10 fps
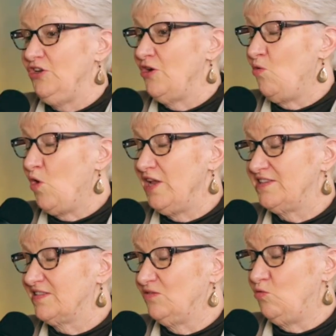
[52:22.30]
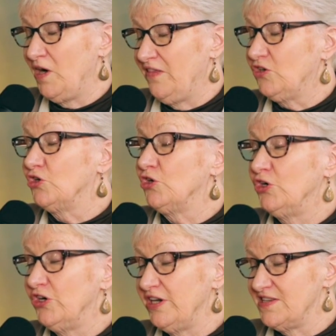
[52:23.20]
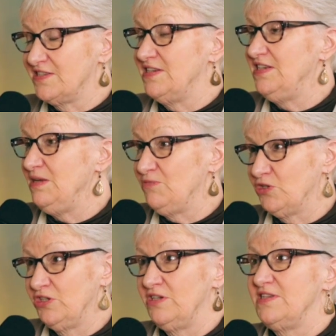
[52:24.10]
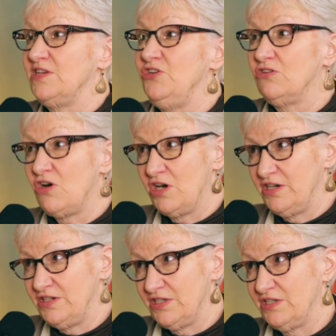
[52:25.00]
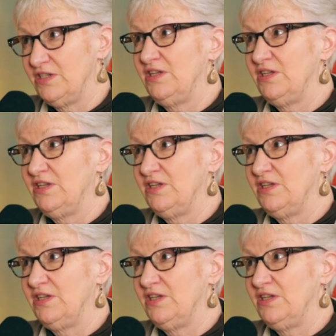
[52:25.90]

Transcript: You know, what's what are the currents, the deep currents in your heart?